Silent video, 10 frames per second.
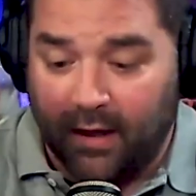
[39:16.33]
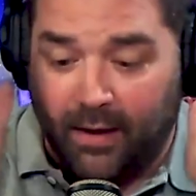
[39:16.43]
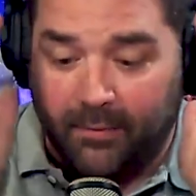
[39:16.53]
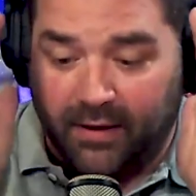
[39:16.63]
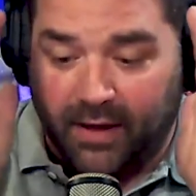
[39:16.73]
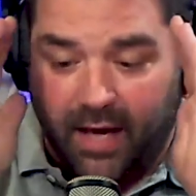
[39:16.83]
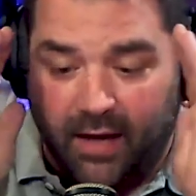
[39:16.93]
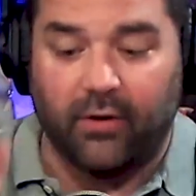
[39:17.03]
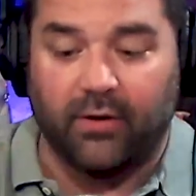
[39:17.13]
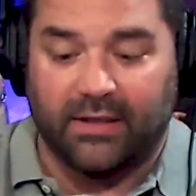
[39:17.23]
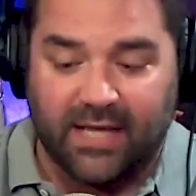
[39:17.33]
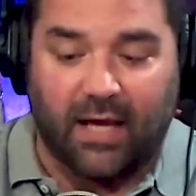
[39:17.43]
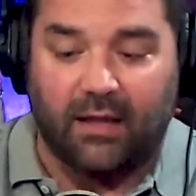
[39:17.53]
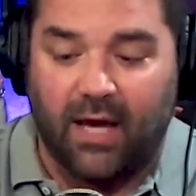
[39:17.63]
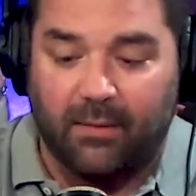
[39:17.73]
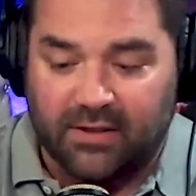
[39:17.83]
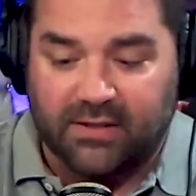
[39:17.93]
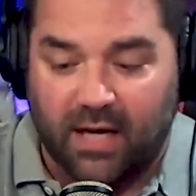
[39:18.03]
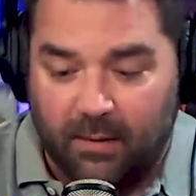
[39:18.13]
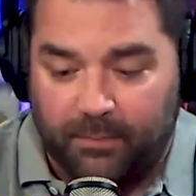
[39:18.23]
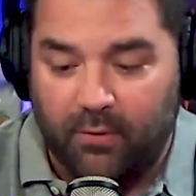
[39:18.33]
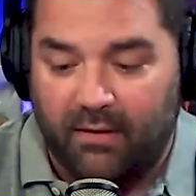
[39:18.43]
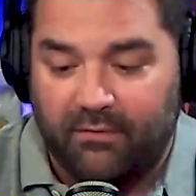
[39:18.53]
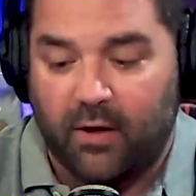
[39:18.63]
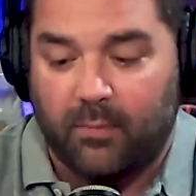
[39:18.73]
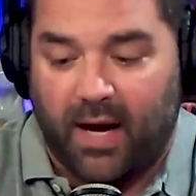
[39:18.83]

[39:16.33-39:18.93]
I mean, I don't know exactly how much setup you have there,